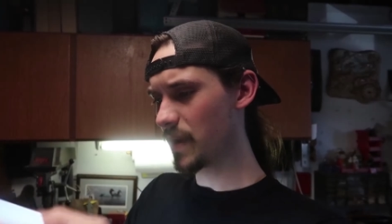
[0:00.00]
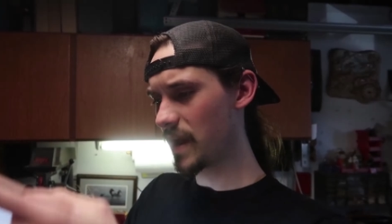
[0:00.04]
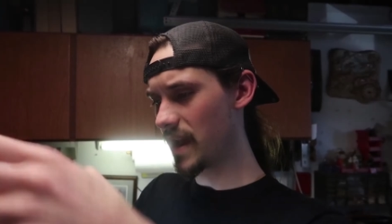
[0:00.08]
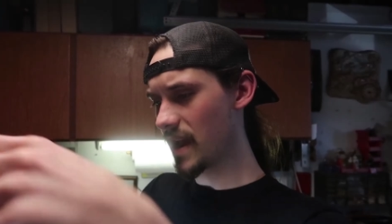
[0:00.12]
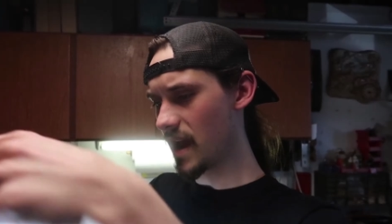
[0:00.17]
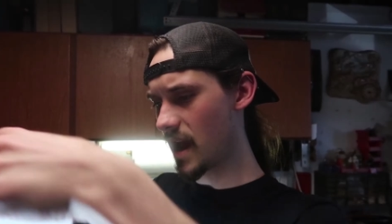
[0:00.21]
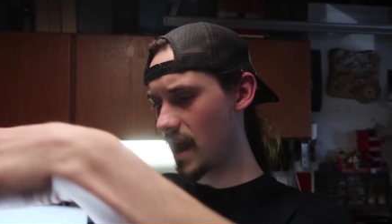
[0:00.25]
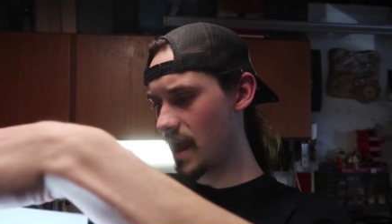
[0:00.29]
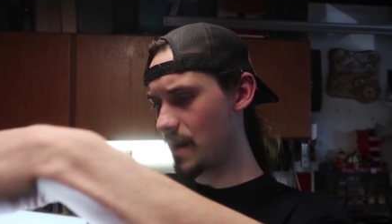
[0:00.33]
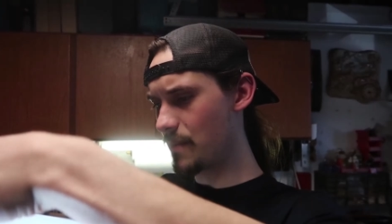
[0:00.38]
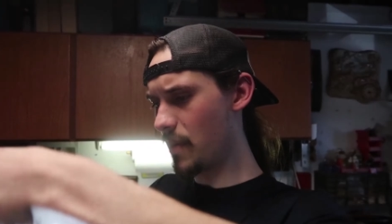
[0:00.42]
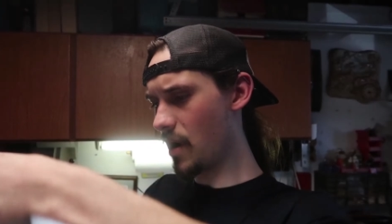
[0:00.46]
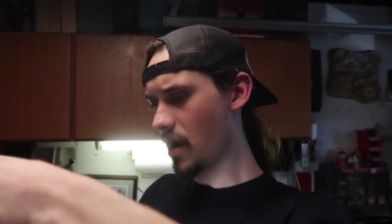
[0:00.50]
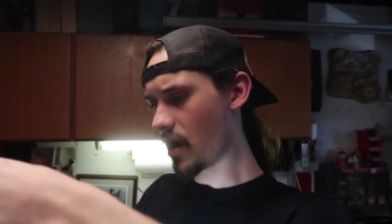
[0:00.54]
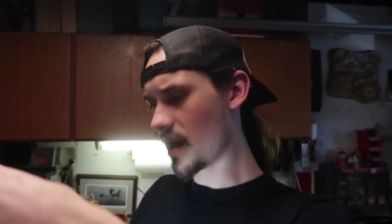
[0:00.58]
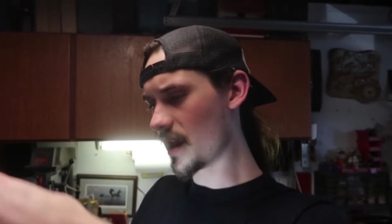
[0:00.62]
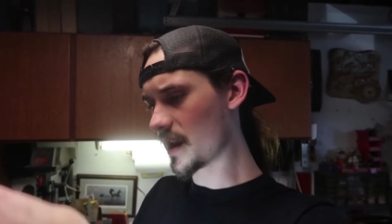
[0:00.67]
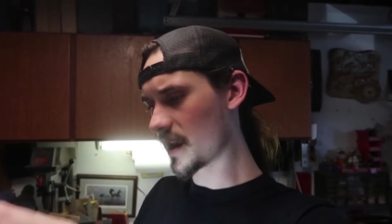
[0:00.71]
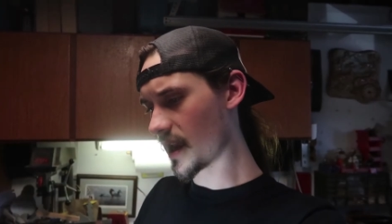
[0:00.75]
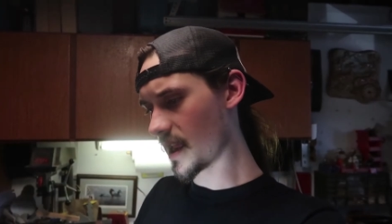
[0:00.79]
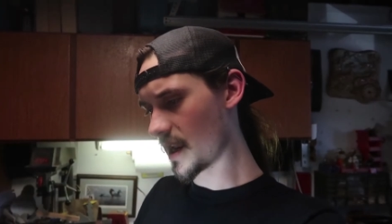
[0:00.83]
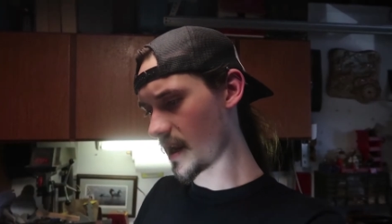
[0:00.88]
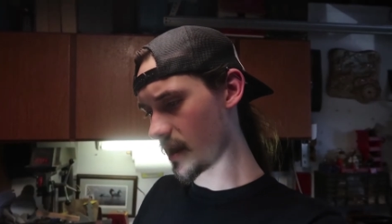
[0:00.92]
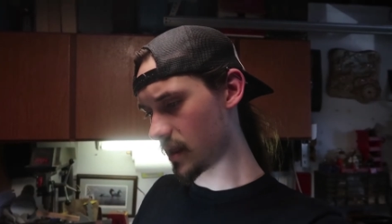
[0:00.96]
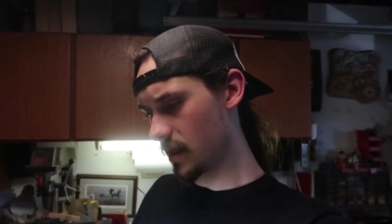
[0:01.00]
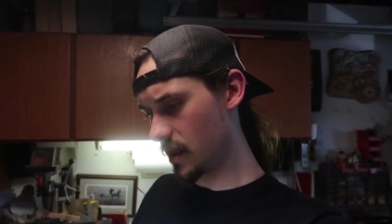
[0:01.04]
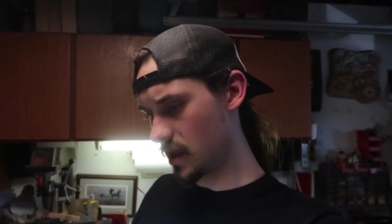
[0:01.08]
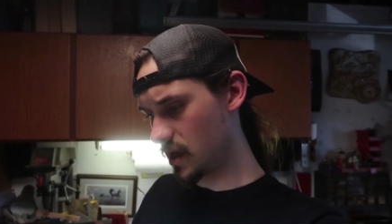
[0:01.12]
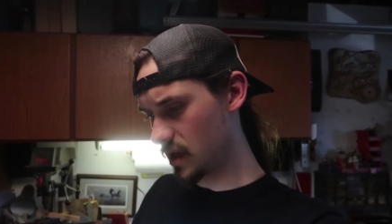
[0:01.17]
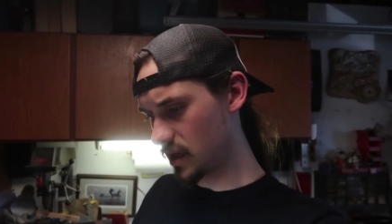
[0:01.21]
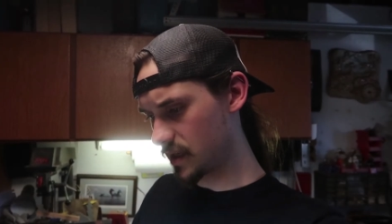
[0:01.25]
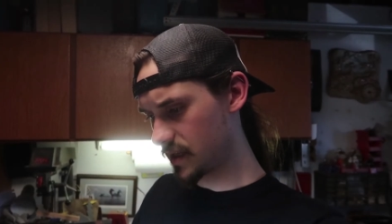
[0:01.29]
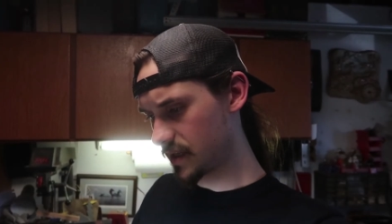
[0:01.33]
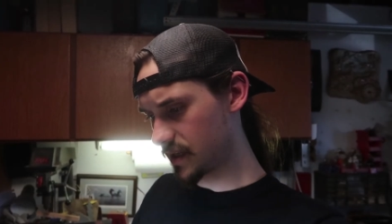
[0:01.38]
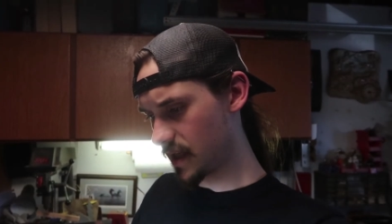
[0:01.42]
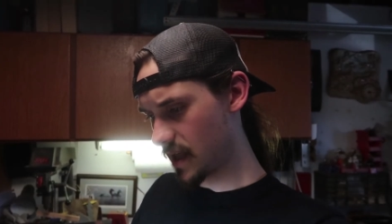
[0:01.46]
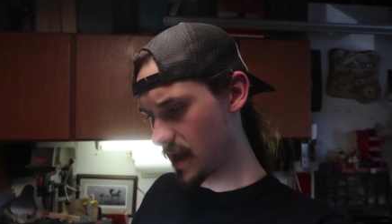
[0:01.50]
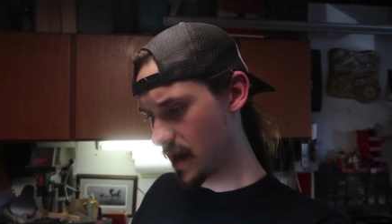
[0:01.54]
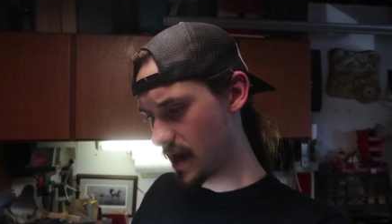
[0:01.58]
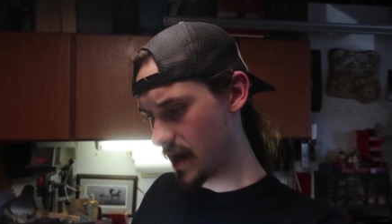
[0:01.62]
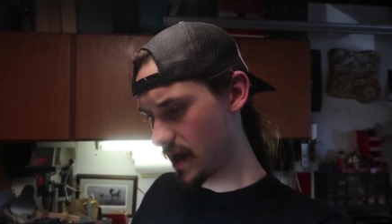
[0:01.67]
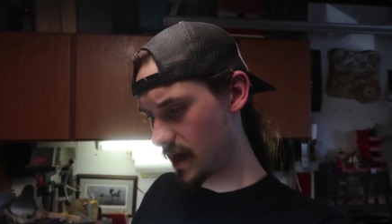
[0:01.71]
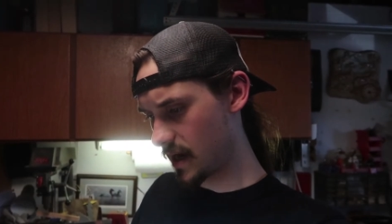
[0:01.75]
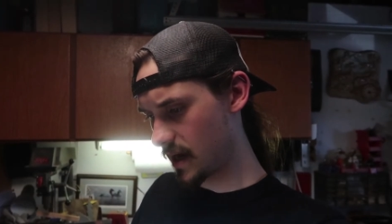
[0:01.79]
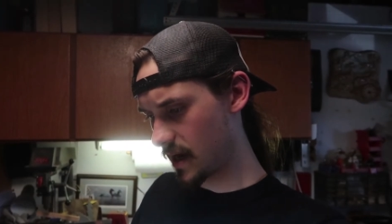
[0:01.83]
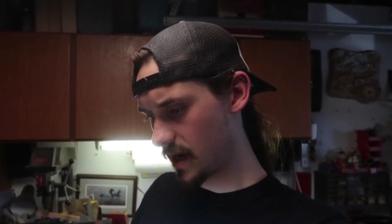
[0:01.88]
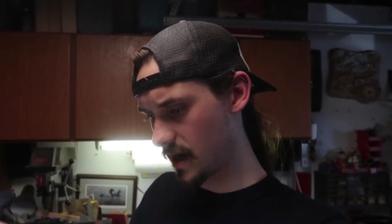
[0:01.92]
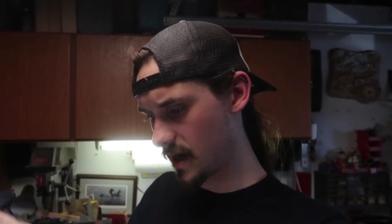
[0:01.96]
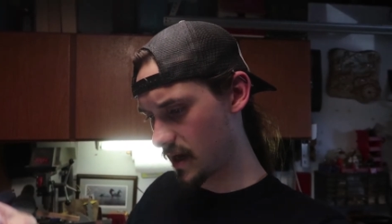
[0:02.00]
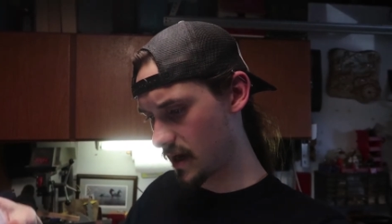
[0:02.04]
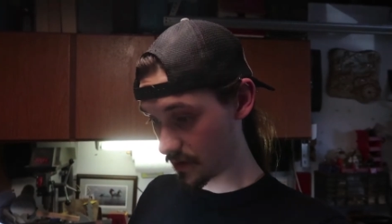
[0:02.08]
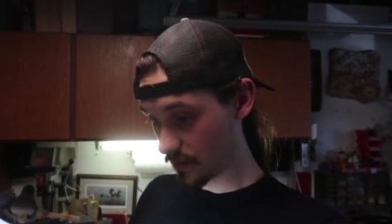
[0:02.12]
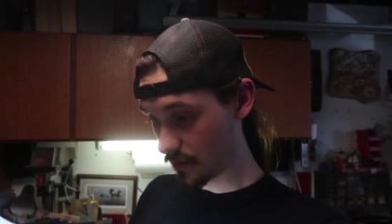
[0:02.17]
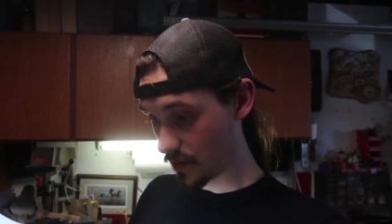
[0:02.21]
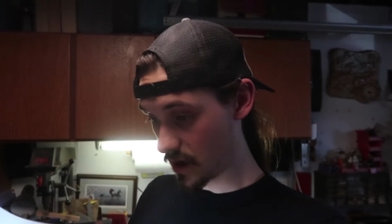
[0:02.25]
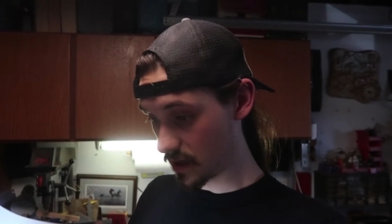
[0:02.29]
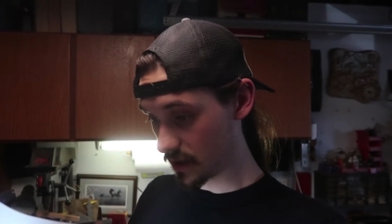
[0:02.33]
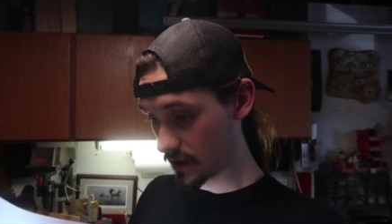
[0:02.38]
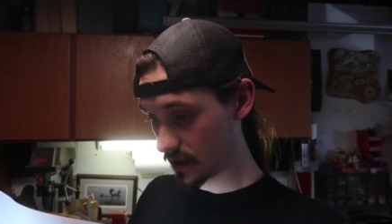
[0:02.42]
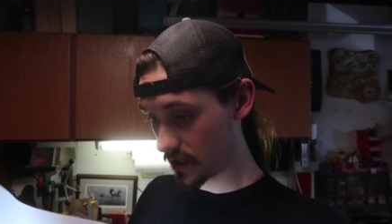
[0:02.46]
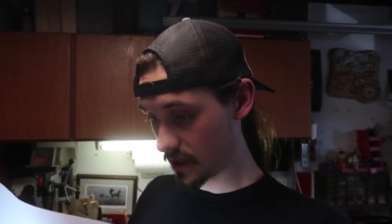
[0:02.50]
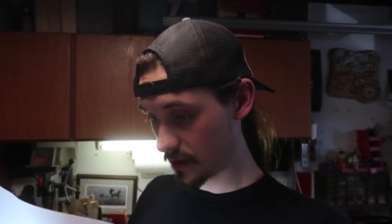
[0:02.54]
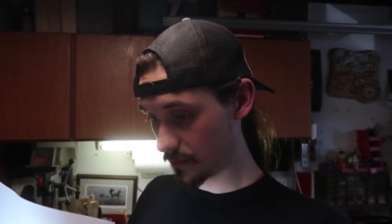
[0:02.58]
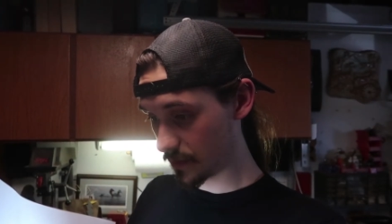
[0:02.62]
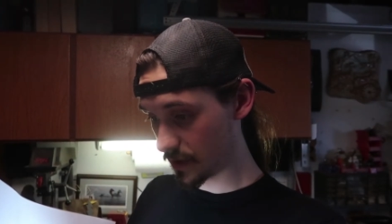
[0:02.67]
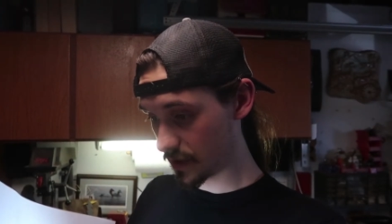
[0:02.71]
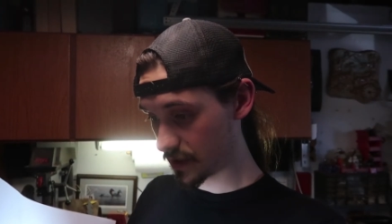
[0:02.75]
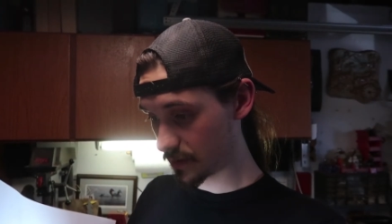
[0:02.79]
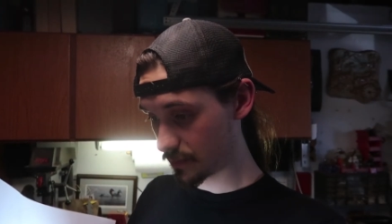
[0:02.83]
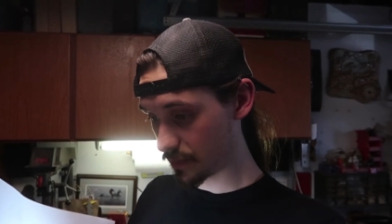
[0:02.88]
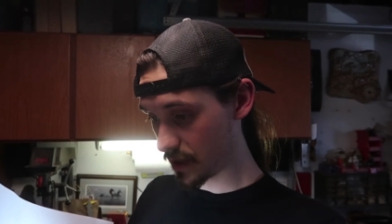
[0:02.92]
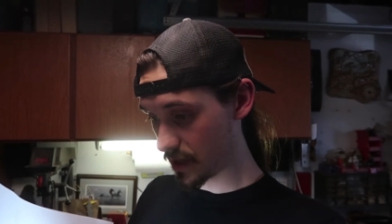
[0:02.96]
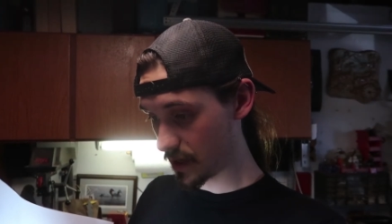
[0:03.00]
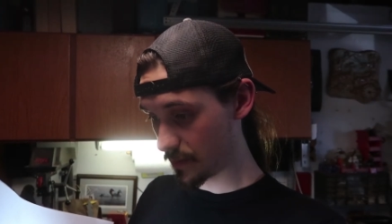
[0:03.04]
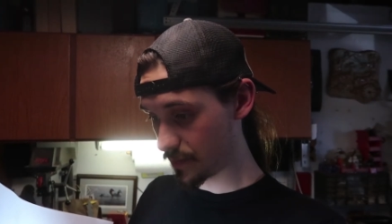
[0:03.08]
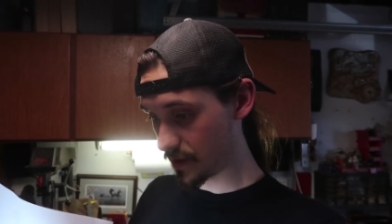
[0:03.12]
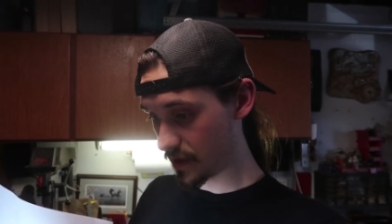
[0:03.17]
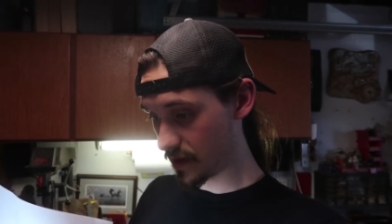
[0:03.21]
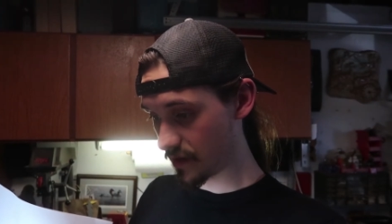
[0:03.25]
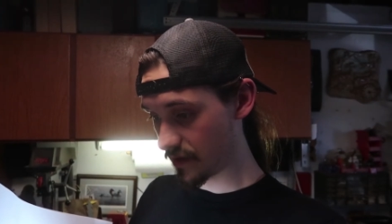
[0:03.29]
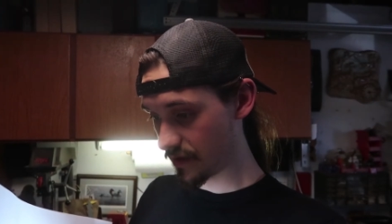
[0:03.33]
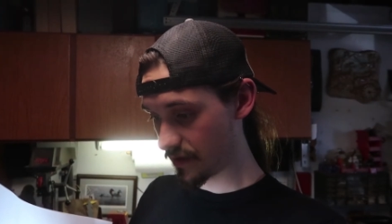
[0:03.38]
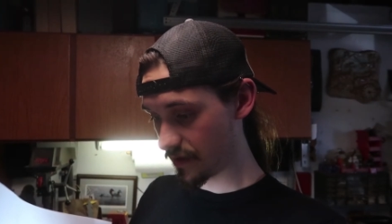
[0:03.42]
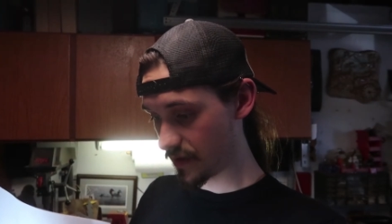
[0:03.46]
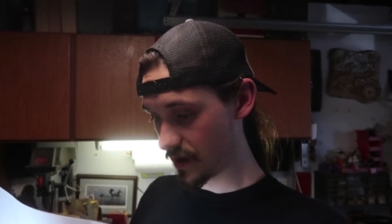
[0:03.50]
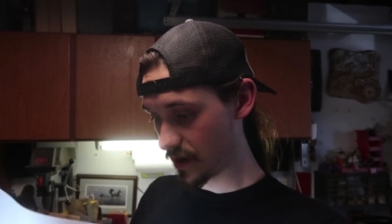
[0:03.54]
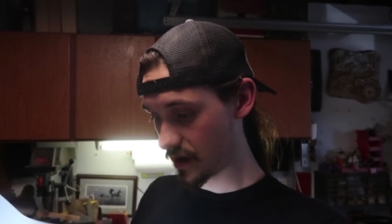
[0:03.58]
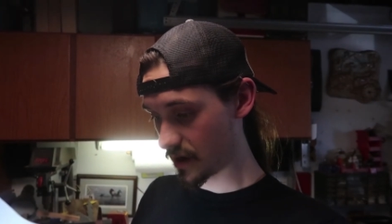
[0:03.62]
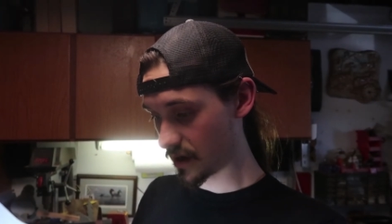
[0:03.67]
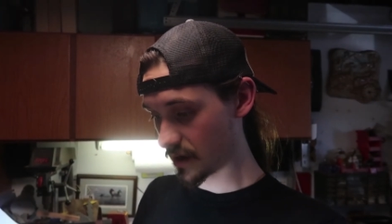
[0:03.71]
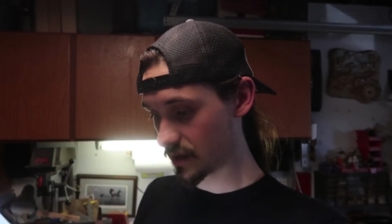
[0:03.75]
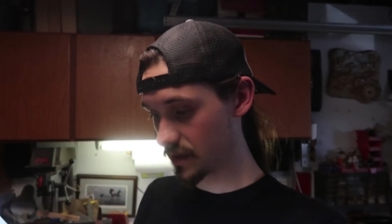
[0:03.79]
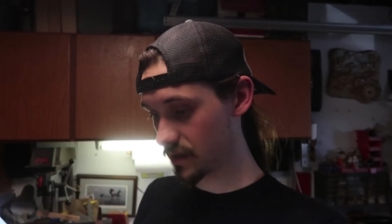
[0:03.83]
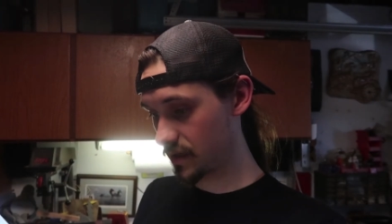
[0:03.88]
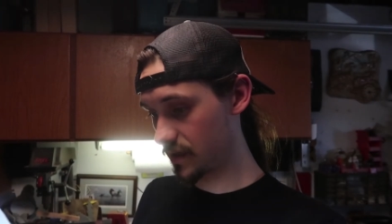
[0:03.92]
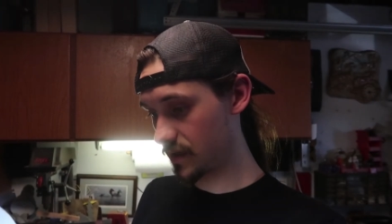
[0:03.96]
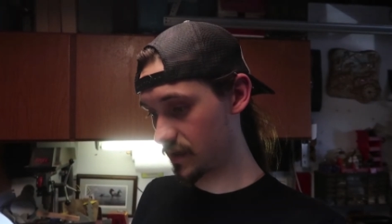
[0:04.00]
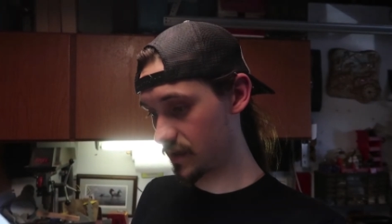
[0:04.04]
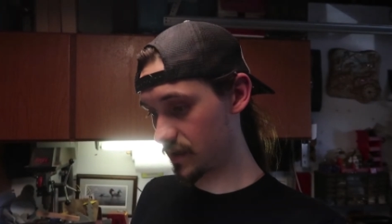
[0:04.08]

by eyeballing it, it looks like the wand's gonna be split up into thirds.